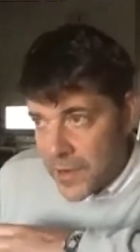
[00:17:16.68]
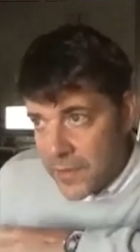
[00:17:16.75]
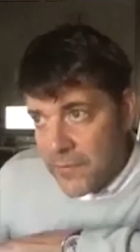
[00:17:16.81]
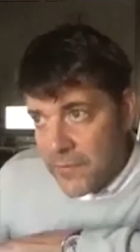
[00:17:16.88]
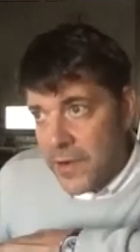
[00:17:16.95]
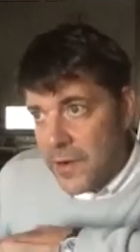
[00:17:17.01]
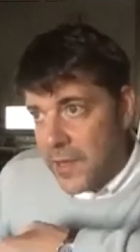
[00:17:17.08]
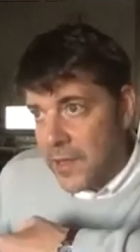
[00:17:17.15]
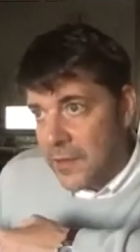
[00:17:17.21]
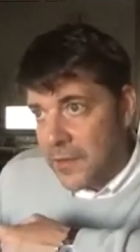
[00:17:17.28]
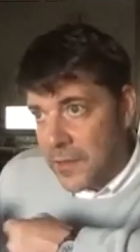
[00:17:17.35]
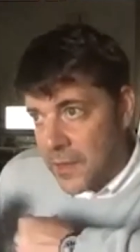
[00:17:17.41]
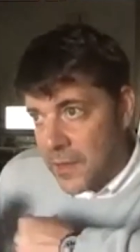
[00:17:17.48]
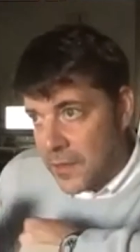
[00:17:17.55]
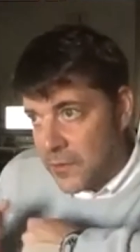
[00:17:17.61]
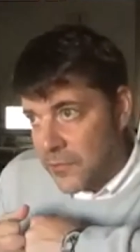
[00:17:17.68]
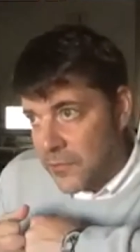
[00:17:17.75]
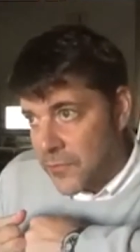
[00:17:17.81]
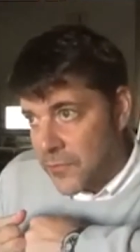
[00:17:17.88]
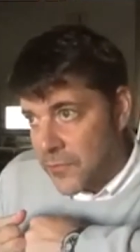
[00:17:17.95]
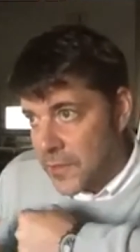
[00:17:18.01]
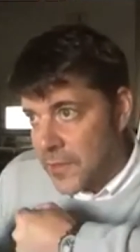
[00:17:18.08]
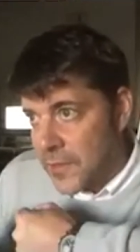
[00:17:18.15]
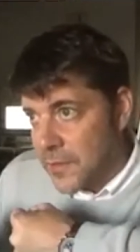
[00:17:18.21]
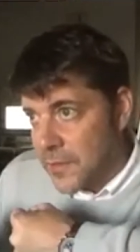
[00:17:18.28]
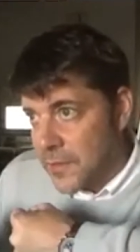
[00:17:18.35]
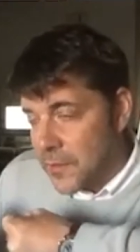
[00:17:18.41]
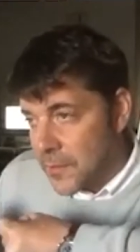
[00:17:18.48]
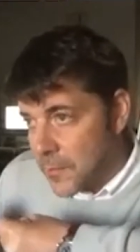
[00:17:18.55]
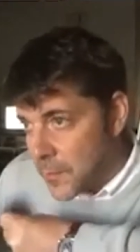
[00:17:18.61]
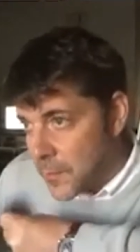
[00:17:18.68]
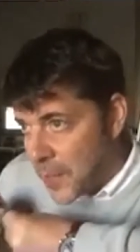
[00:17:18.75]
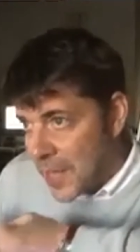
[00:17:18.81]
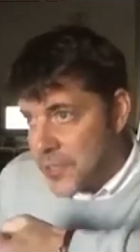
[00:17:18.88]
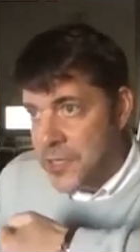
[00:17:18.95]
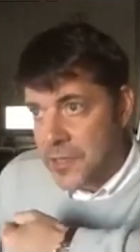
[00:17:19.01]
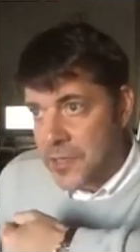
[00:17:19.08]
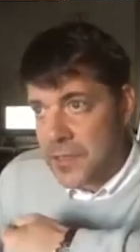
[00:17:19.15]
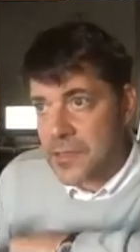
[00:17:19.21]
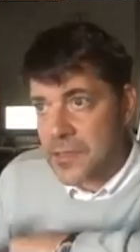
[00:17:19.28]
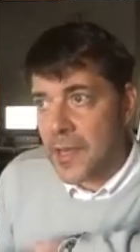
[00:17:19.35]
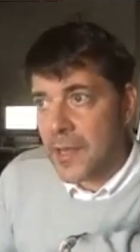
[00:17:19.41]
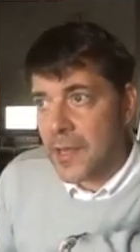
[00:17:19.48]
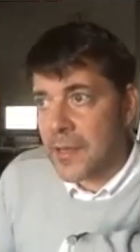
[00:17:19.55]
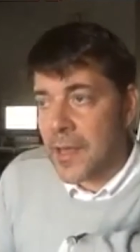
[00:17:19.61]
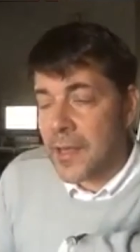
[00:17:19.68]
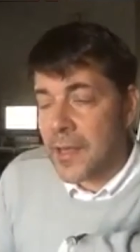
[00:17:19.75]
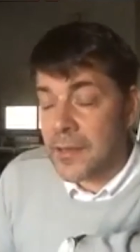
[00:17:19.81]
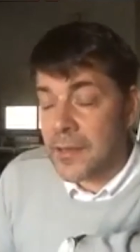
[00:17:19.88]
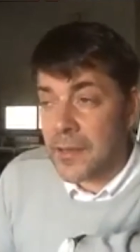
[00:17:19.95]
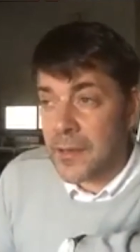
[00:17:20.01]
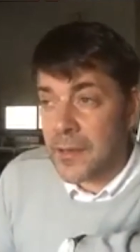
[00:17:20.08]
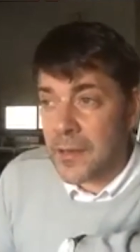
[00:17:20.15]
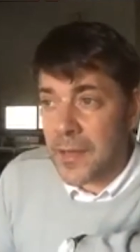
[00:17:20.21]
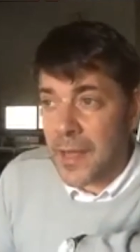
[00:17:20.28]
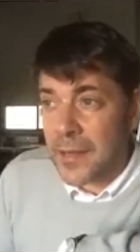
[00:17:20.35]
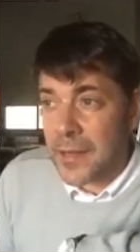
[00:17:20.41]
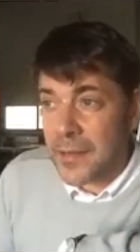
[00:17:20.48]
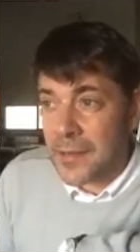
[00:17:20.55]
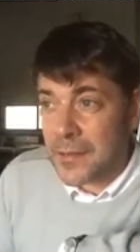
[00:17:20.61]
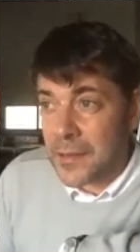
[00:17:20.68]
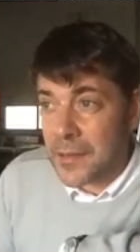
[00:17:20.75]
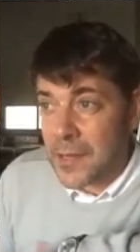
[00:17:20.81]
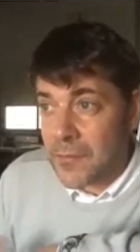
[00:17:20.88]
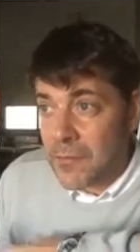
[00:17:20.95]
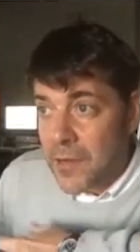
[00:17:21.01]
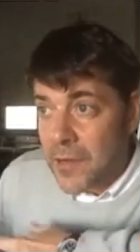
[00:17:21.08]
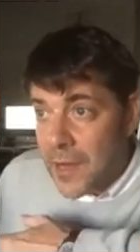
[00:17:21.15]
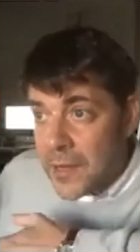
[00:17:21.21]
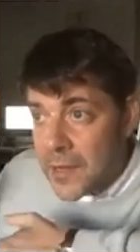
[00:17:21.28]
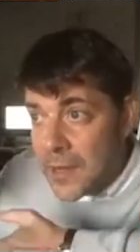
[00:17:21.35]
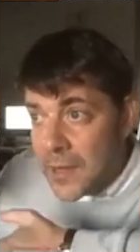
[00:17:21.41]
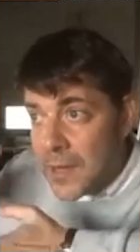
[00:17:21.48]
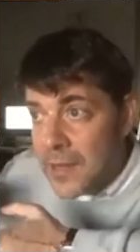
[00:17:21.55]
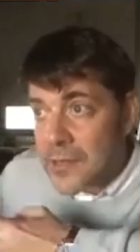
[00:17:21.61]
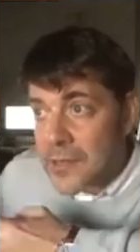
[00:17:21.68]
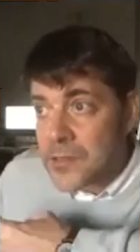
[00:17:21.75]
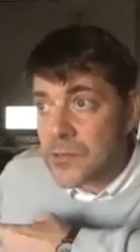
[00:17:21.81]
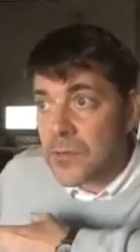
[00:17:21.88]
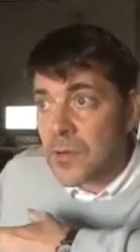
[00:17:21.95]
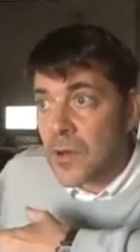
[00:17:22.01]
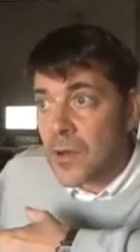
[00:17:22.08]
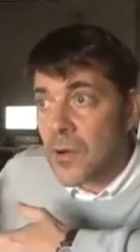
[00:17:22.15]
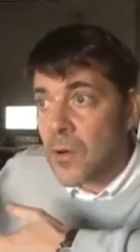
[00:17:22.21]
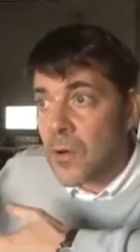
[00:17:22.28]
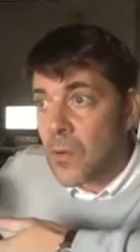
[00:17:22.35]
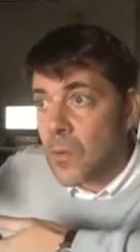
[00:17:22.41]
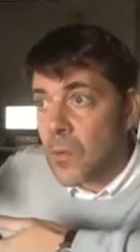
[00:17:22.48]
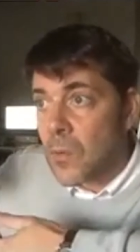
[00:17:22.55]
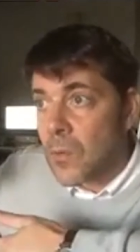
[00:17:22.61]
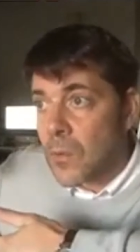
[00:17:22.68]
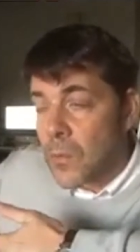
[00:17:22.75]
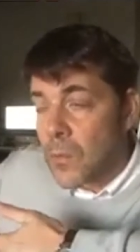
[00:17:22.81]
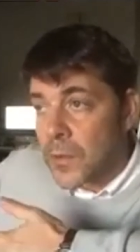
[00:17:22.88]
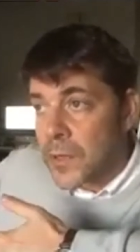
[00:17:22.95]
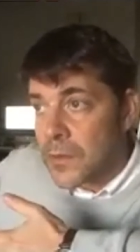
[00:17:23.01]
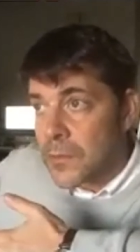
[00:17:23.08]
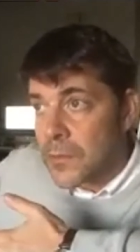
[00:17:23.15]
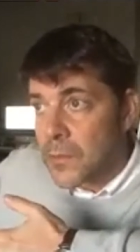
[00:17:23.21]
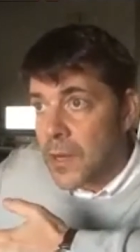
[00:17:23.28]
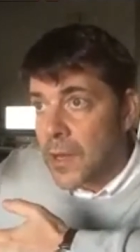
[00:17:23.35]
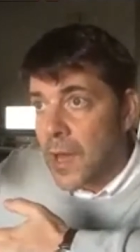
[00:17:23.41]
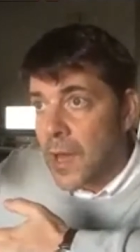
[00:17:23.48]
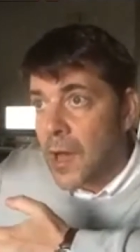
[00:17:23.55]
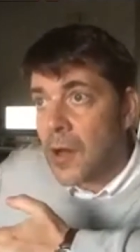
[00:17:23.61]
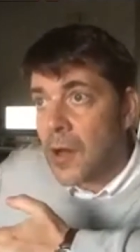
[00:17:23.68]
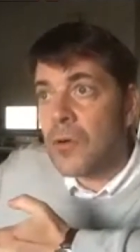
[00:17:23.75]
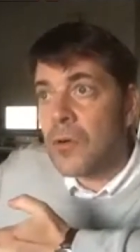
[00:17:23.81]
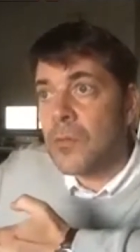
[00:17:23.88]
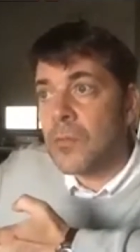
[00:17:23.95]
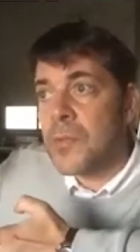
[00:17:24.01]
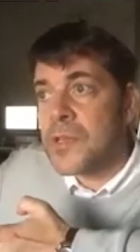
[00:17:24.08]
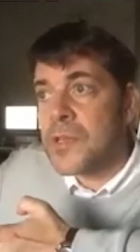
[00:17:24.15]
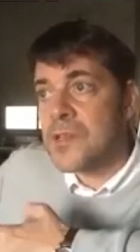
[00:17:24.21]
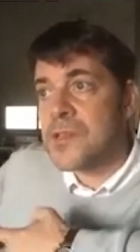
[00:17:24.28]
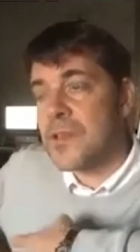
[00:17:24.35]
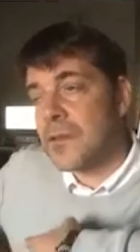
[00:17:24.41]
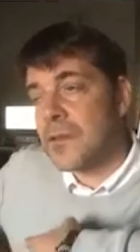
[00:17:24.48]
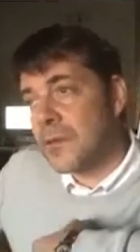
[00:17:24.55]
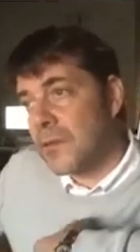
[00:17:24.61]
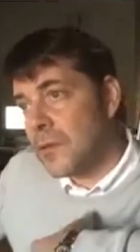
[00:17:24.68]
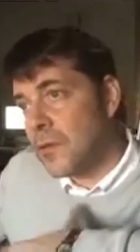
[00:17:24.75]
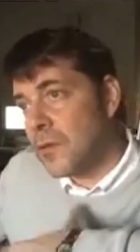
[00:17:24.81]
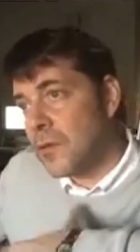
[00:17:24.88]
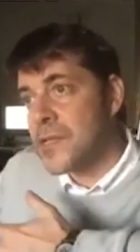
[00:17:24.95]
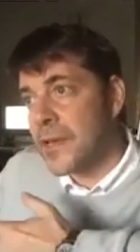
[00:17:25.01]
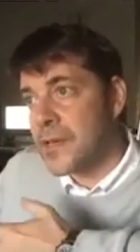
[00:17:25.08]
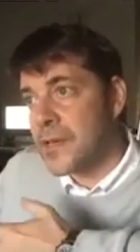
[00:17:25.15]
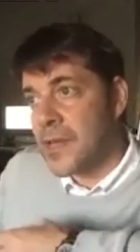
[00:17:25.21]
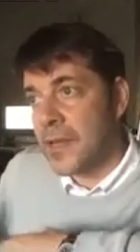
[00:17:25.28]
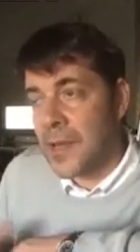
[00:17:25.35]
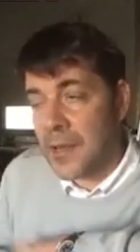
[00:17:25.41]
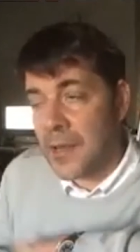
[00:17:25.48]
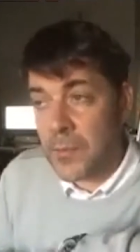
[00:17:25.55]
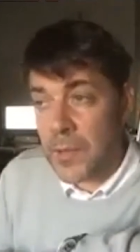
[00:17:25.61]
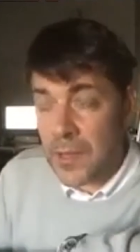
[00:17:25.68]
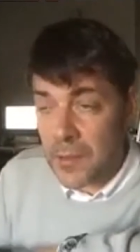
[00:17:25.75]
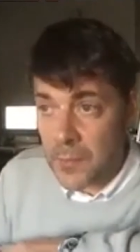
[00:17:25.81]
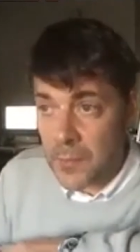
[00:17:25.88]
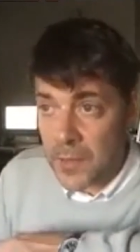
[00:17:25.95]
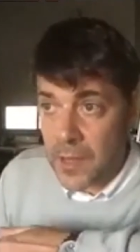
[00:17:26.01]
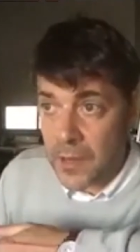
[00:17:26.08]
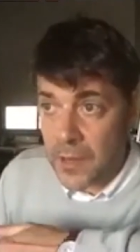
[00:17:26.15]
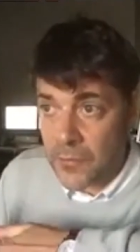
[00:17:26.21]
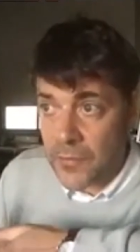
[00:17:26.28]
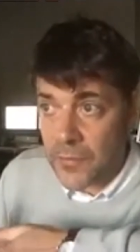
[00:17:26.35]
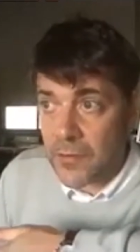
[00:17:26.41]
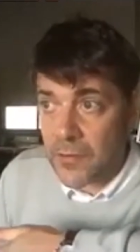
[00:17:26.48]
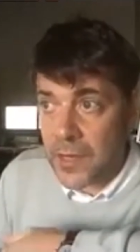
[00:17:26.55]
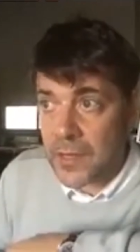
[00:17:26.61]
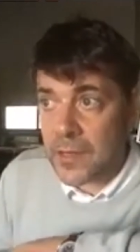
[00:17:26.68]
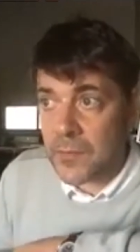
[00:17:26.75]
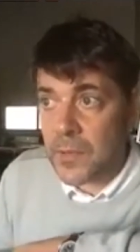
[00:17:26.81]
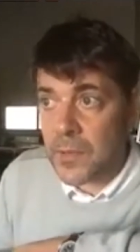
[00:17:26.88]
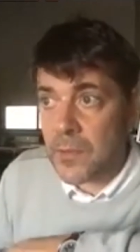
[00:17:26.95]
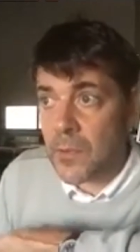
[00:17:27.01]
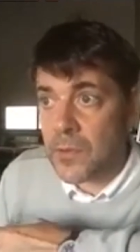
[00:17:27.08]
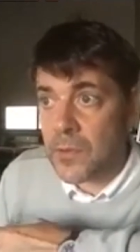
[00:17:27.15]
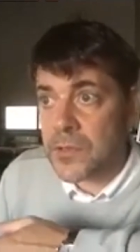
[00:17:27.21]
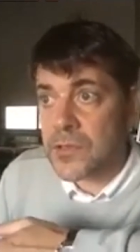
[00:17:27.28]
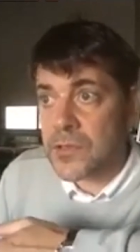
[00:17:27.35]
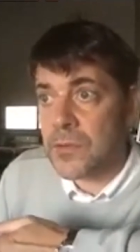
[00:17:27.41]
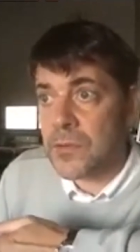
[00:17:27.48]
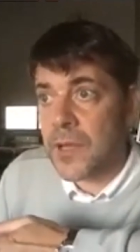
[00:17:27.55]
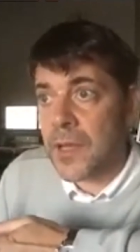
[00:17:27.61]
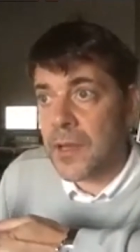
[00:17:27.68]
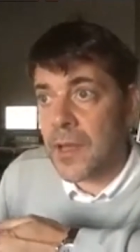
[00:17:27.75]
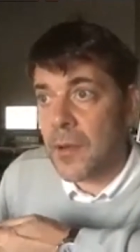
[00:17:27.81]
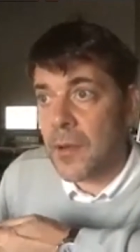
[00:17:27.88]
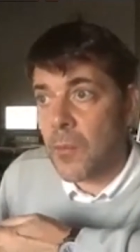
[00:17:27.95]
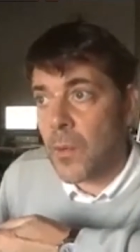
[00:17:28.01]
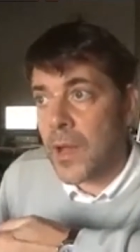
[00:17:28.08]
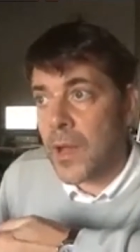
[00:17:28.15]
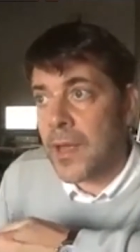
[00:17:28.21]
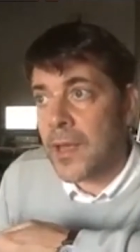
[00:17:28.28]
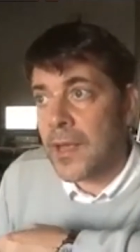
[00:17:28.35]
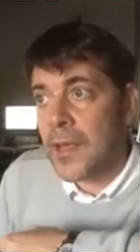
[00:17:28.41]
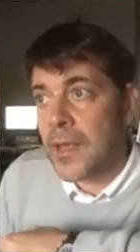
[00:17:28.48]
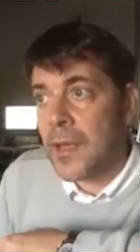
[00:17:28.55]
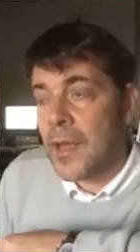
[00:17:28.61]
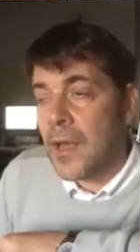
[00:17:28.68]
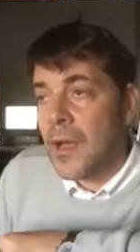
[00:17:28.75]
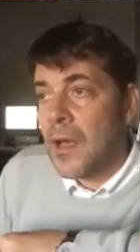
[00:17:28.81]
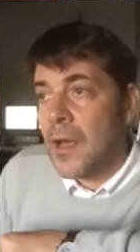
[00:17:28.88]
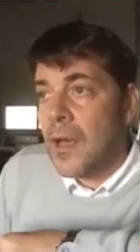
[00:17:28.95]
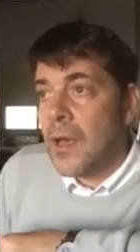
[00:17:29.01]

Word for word: very very kind of uh, passionate and and uh, and he really needed to know what how Mr. Silk looks like and and we kind of agreed that we want to get away